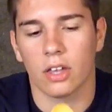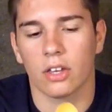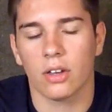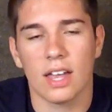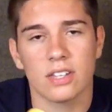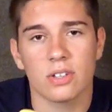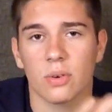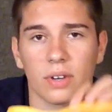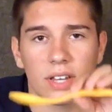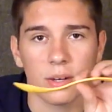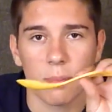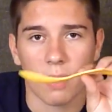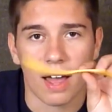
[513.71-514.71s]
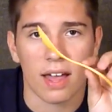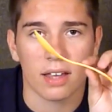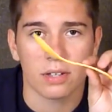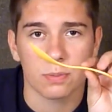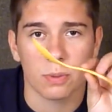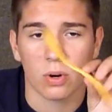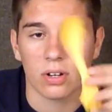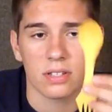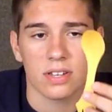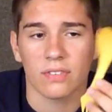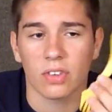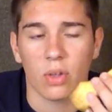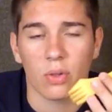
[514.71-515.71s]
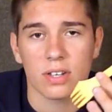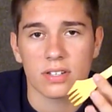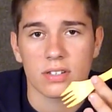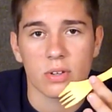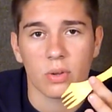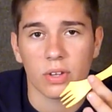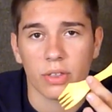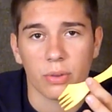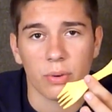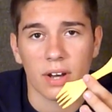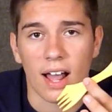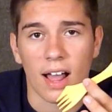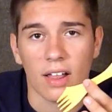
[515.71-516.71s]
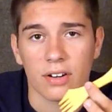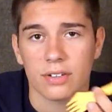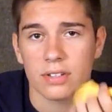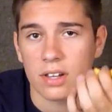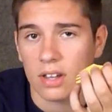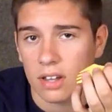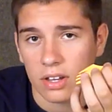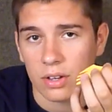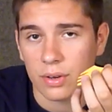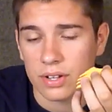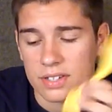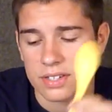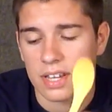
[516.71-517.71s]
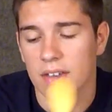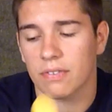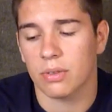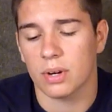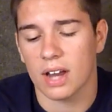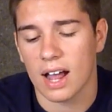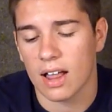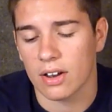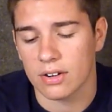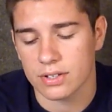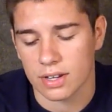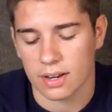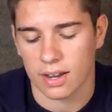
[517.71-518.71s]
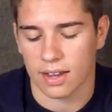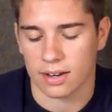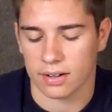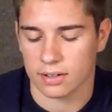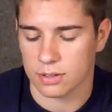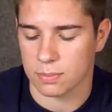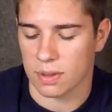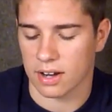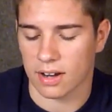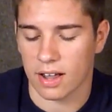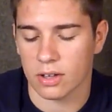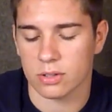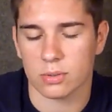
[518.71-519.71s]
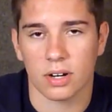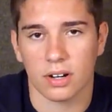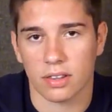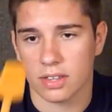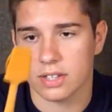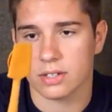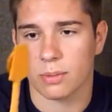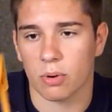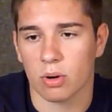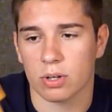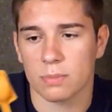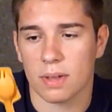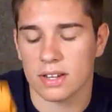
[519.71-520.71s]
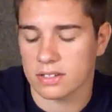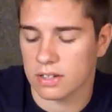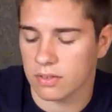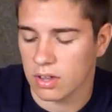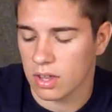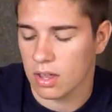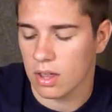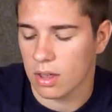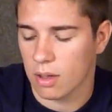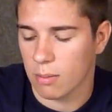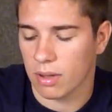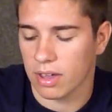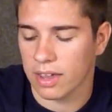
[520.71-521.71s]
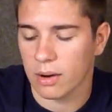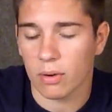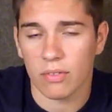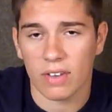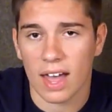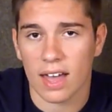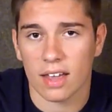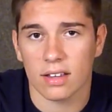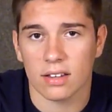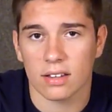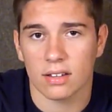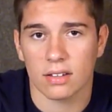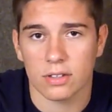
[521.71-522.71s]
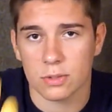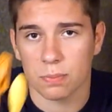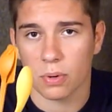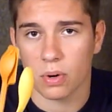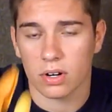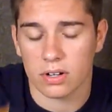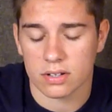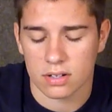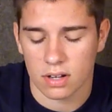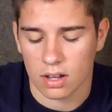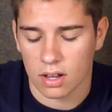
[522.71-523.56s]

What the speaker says: you guys don't need to buy sporks, even though this is only $3. You can save $3 and spend it elsewhere. These are more expensive. But here we've got sporks.